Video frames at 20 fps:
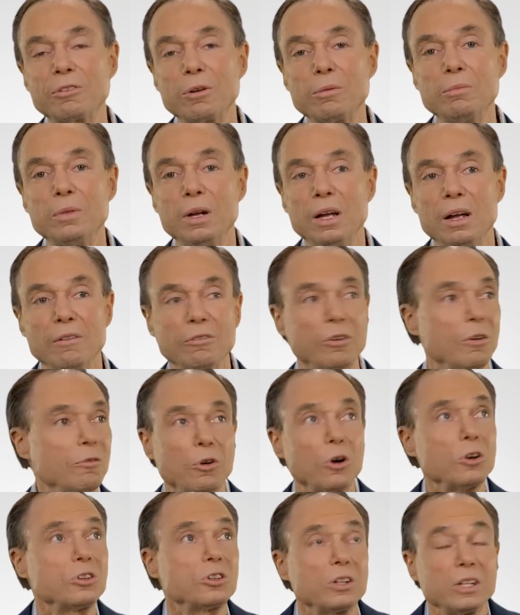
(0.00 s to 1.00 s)
From
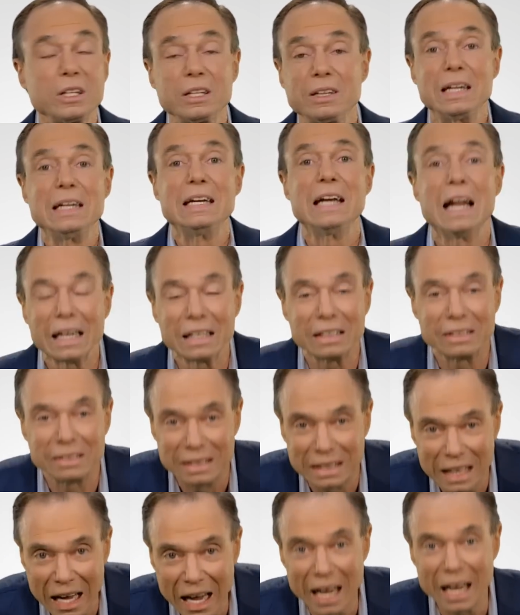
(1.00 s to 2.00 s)
virtually the
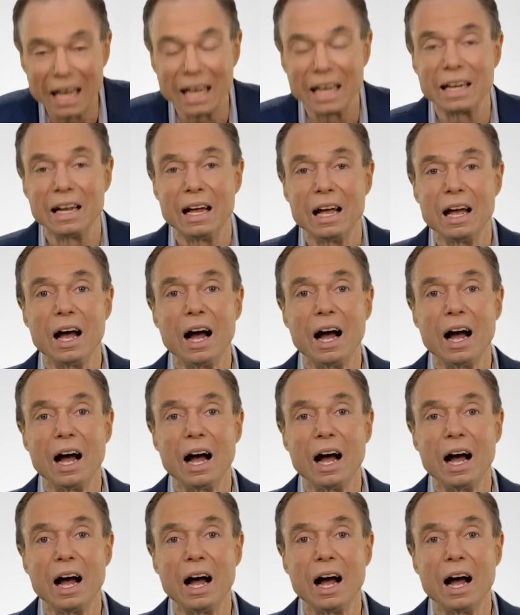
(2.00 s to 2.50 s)
next day,